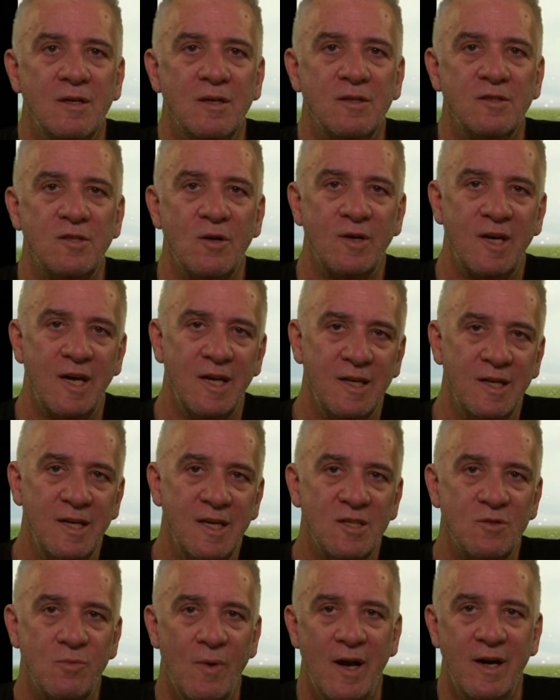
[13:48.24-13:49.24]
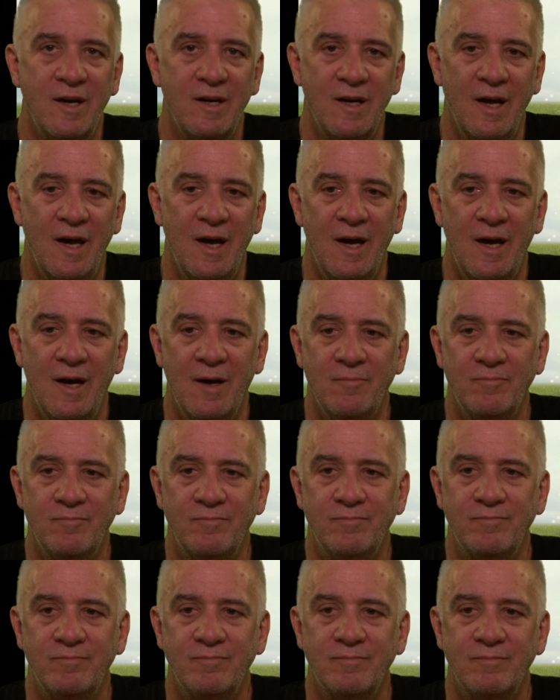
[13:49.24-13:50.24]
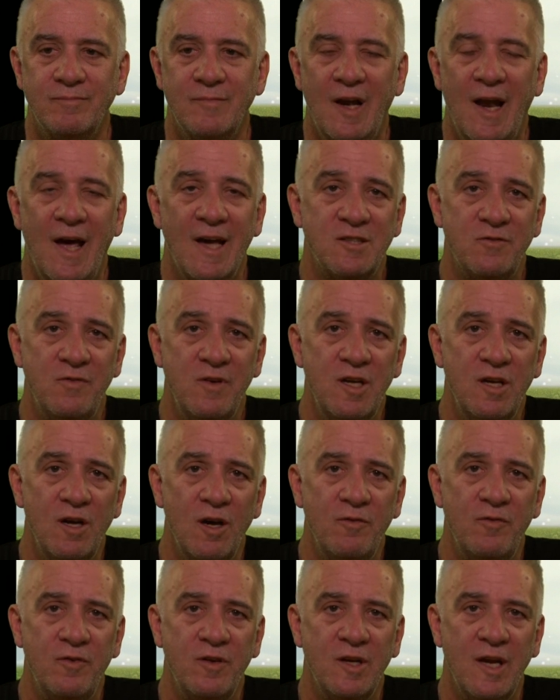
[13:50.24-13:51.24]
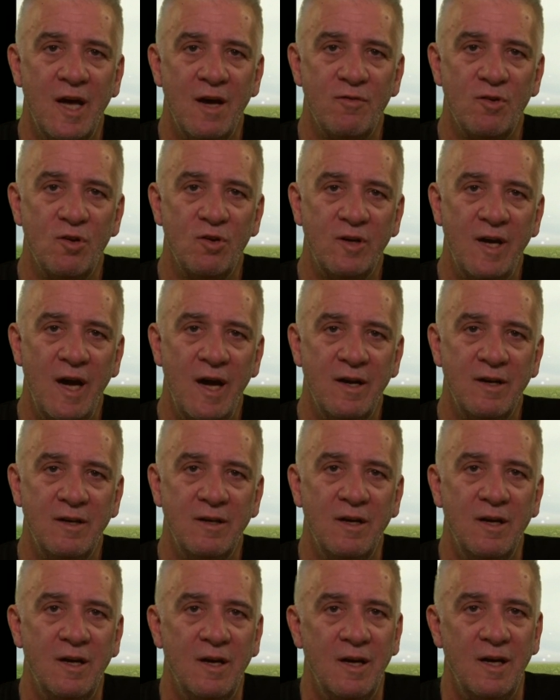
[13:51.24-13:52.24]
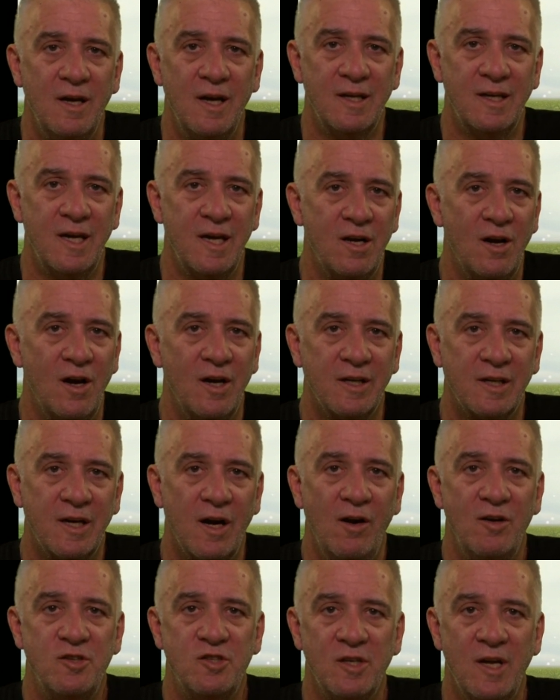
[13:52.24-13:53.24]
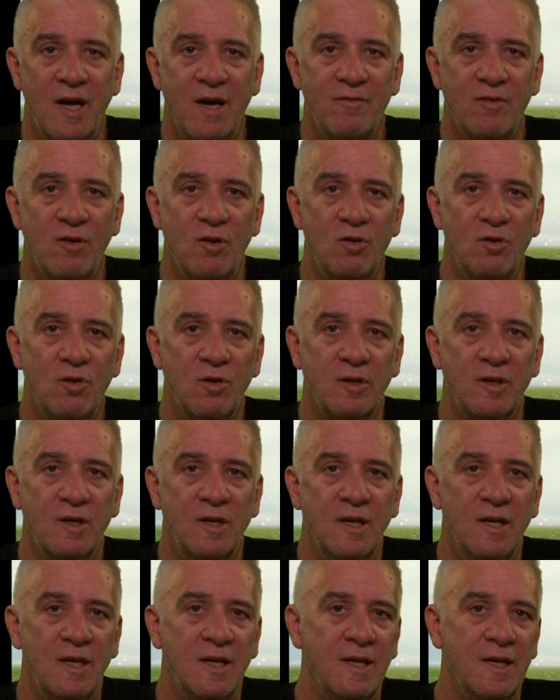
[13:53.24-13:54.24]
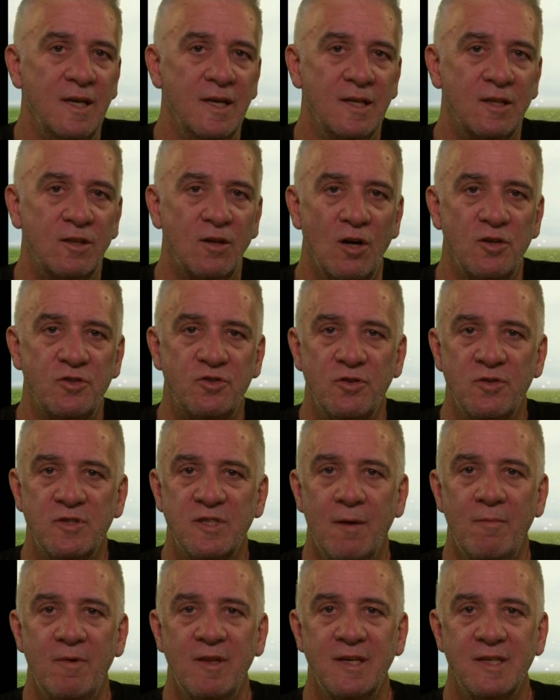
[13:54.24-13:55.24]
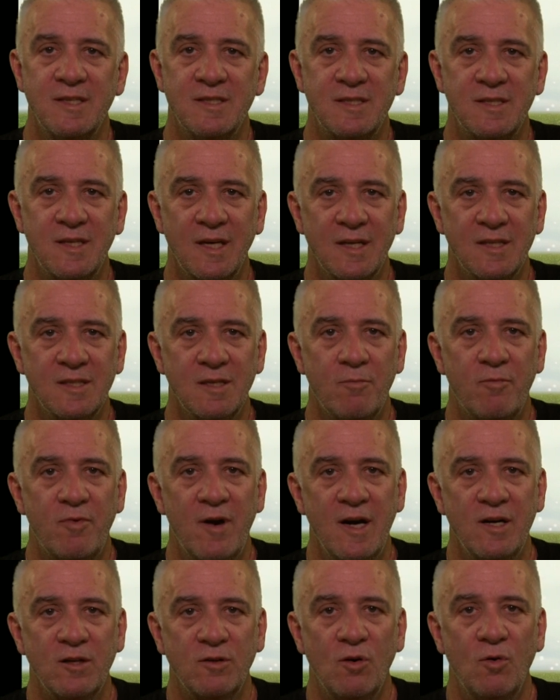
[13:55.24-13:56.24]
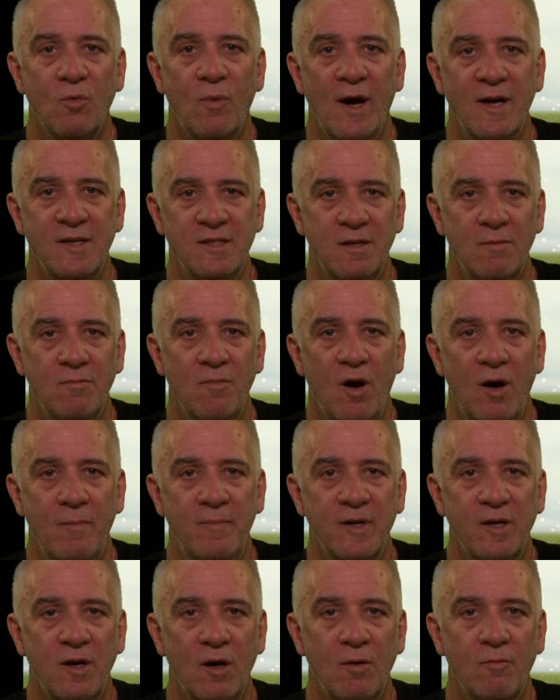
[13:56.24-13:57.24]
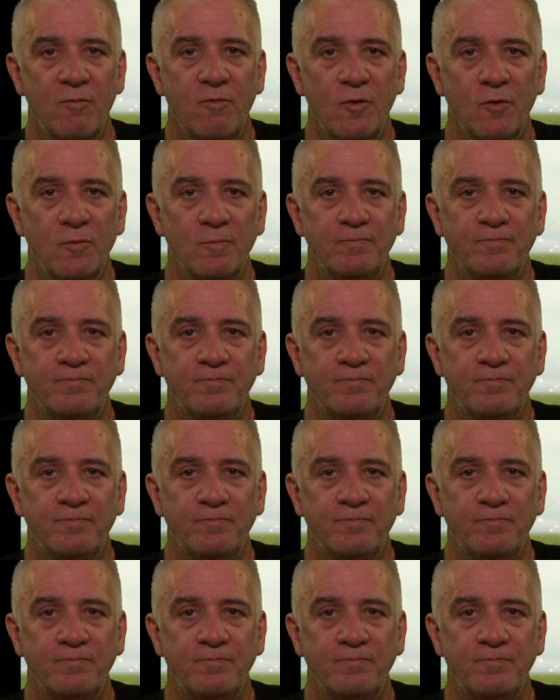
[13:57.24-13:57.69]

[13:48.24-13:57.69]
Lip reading: So again, here's one last video for you to have a look at. Again, I encourage you to have a look. It goes through some of these things in practical ways that might be helpful.